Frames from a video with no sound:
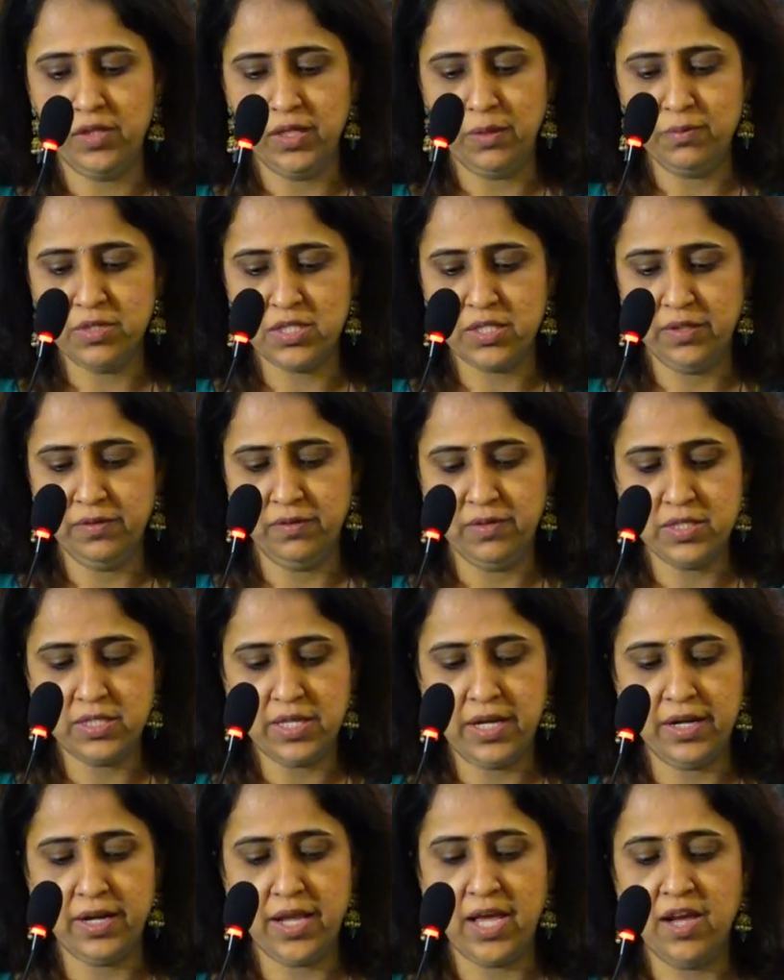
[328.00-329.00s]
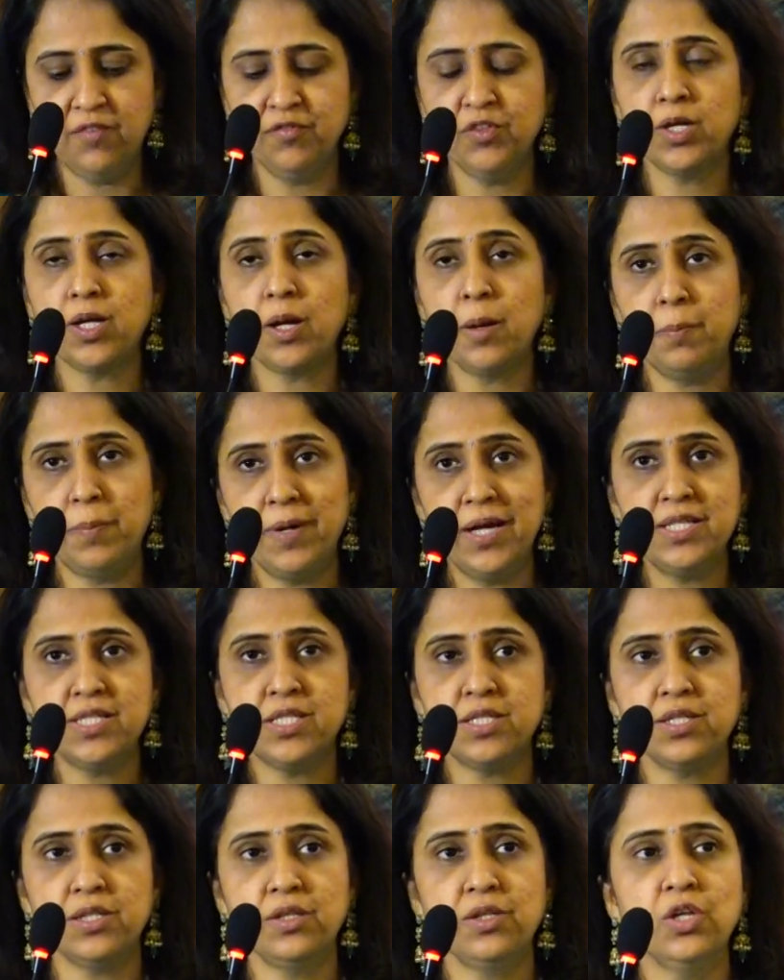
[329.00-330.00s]
themselves and have the
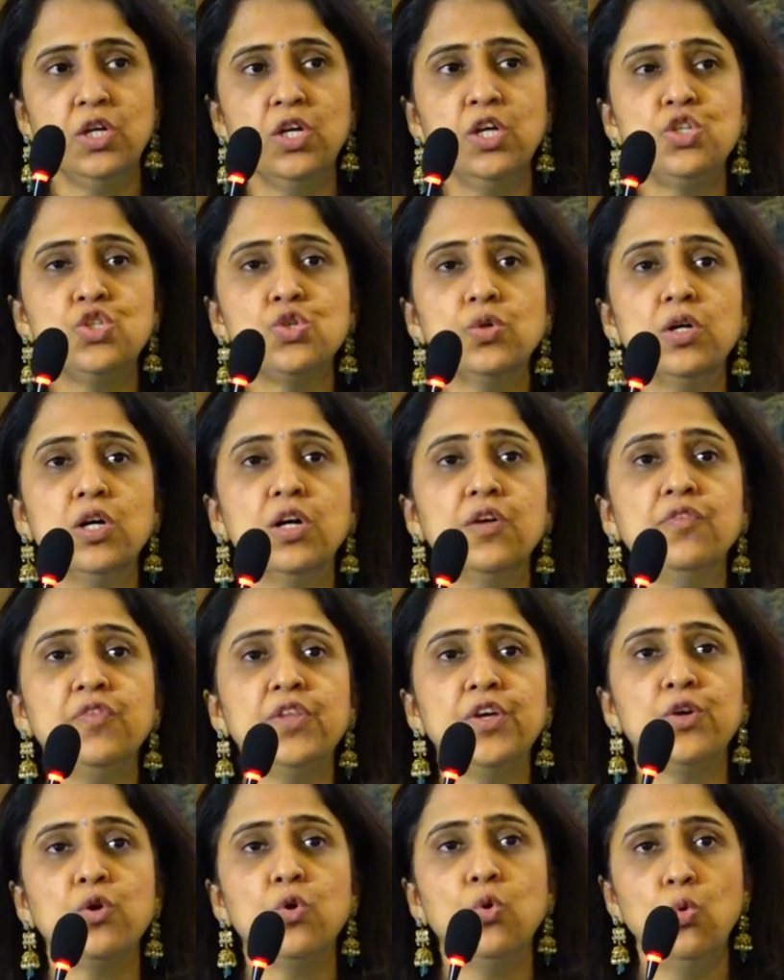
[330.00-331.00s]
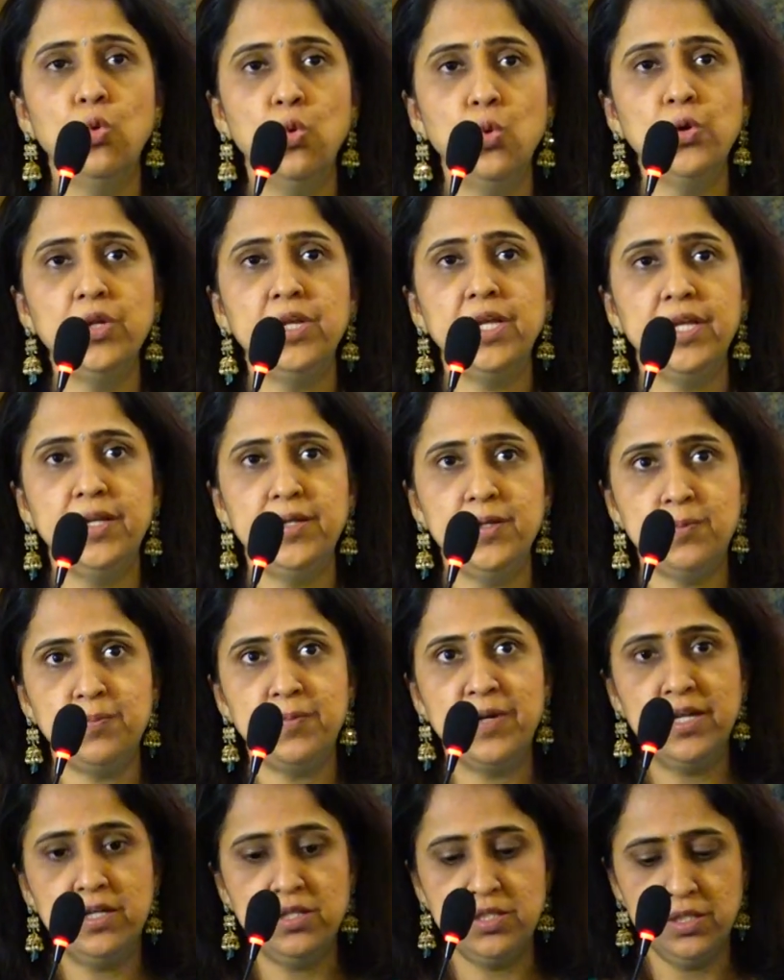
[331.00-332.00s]
capacity to earn their own
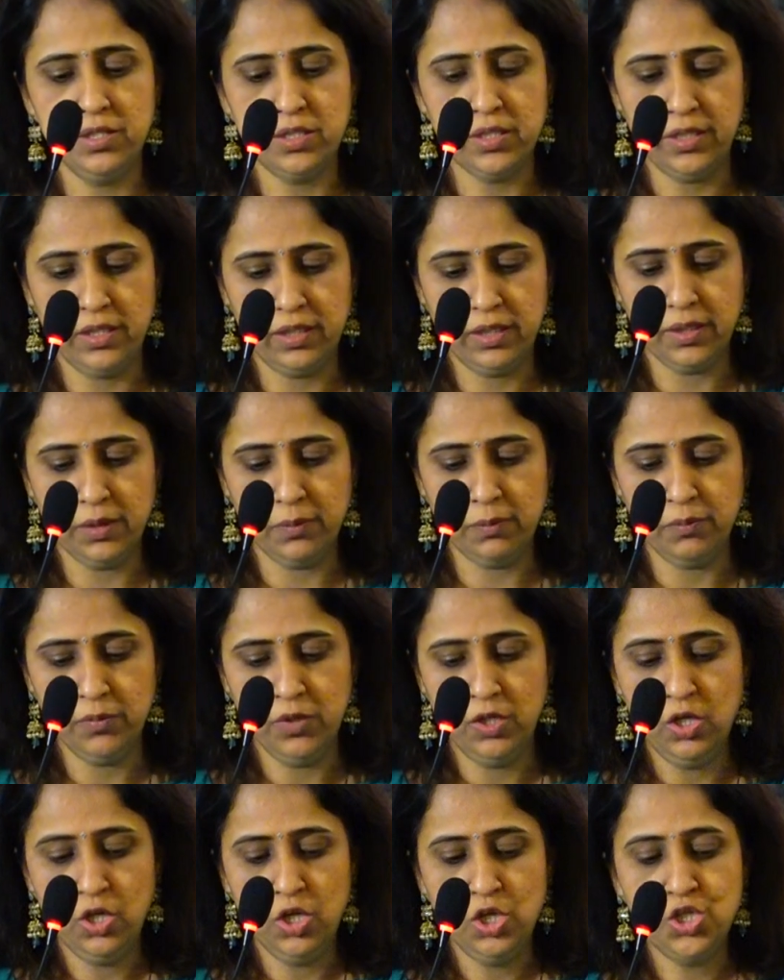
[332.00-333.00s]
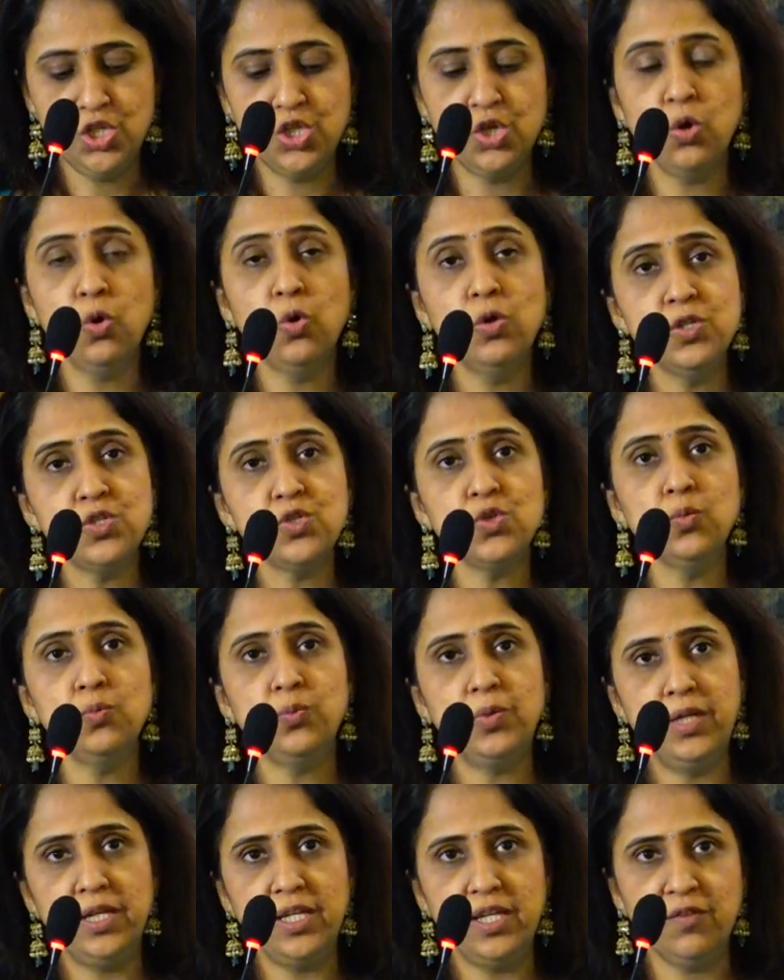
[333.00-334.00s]
independent income. She also
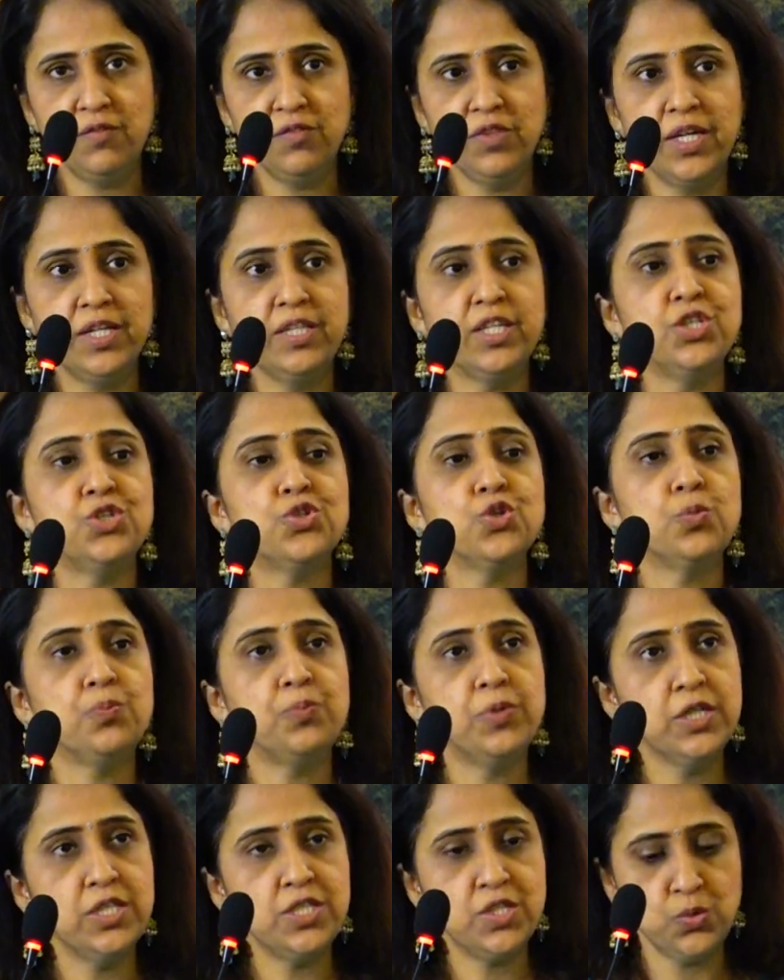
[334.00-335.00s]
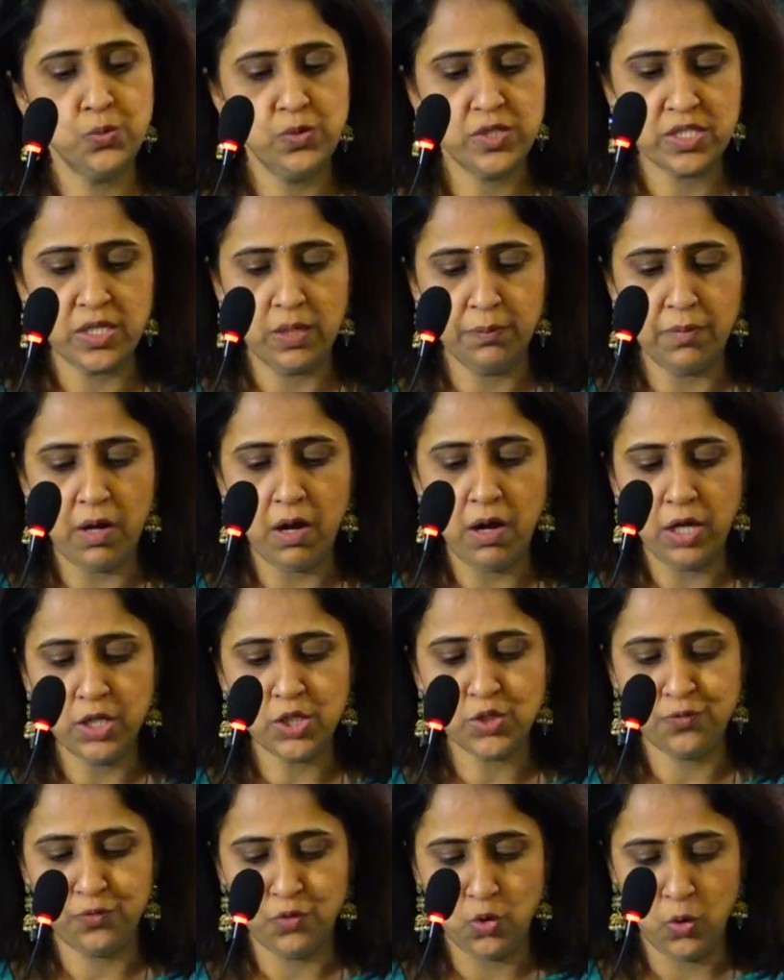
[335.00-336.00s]
believed that they should pursue some art
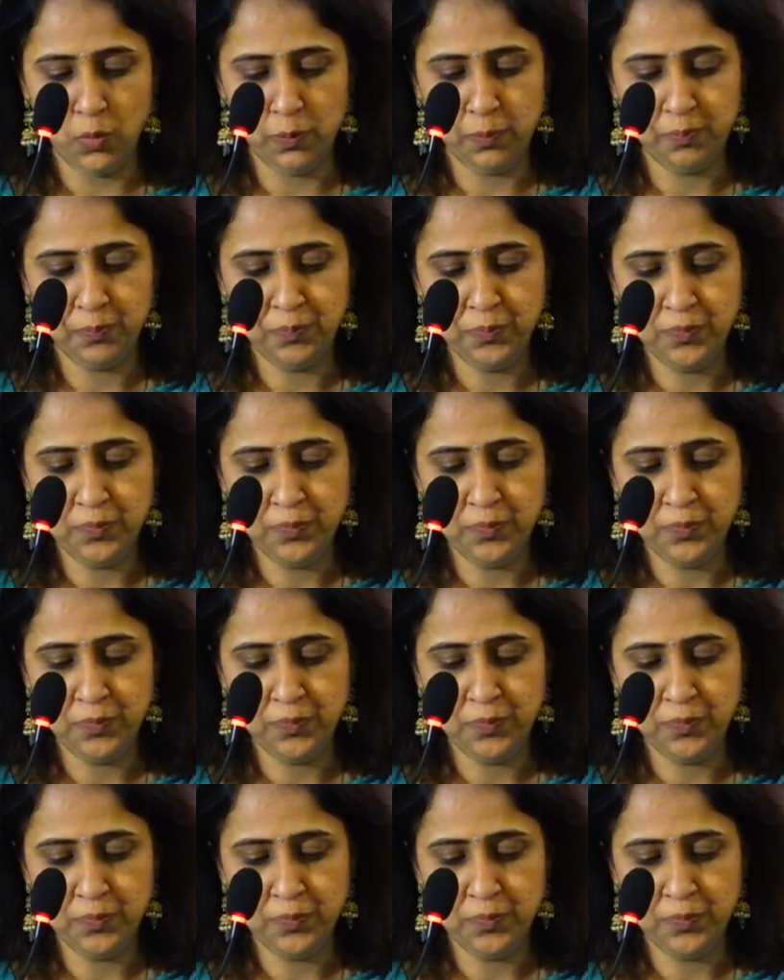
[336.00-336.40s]
form.